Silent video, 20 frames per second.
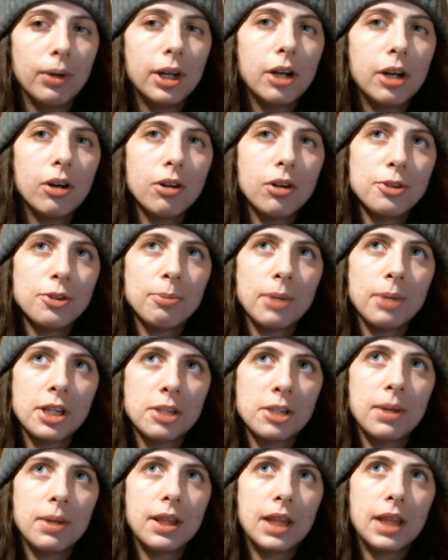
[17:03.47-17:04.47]
And it also
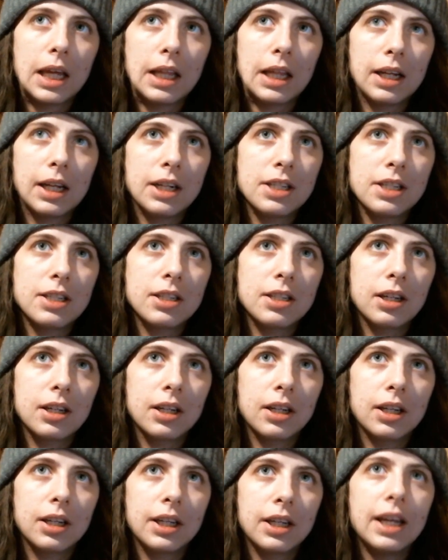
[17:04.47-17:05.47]
makes me think that it's
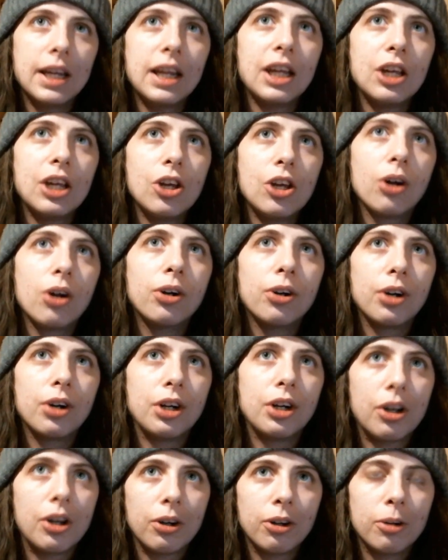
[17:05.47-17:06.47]
getting younger
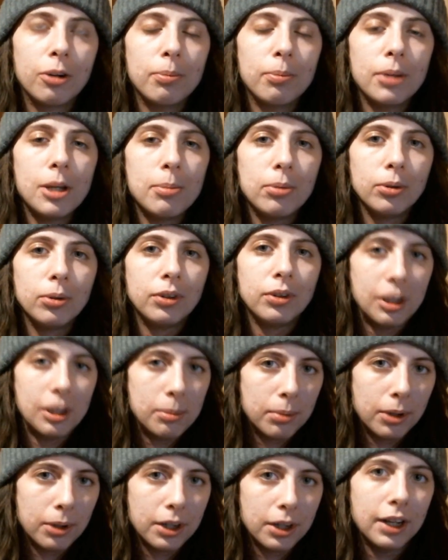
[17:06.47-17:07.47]
and younger people
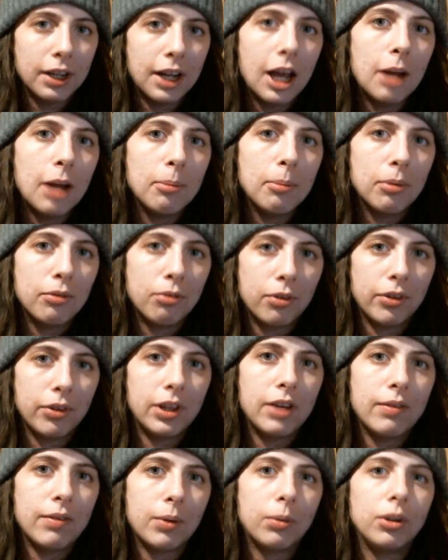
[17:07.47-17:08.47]
deeper into debt before they
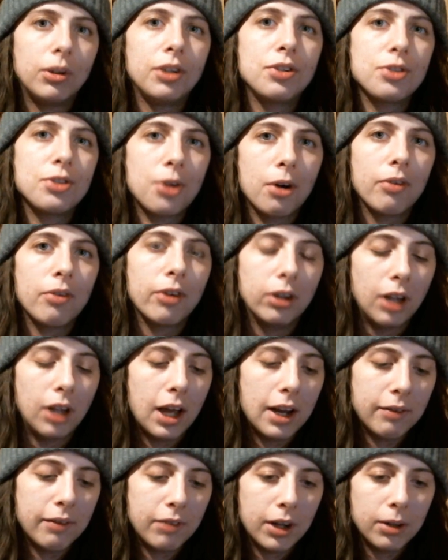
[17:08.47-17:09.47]
even really start their
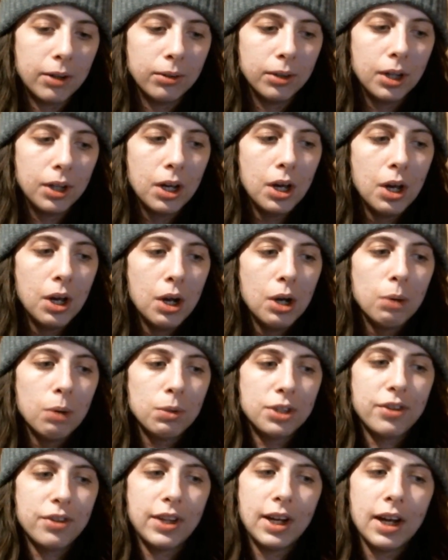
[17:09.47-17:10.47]
life out,
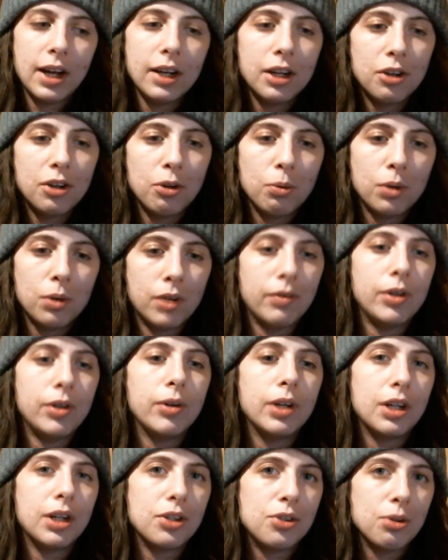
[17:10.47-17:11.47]
which they kind of do whenever you
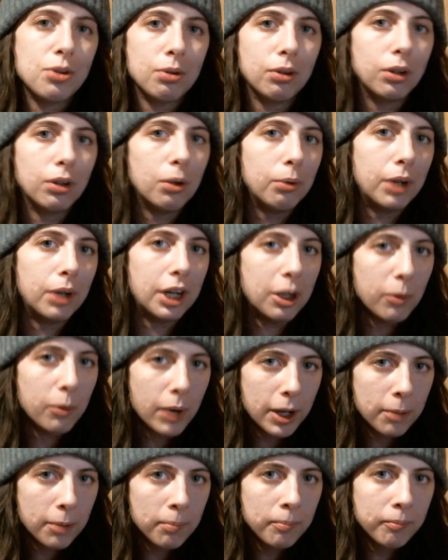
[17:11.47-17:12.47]
get a student loan anyway.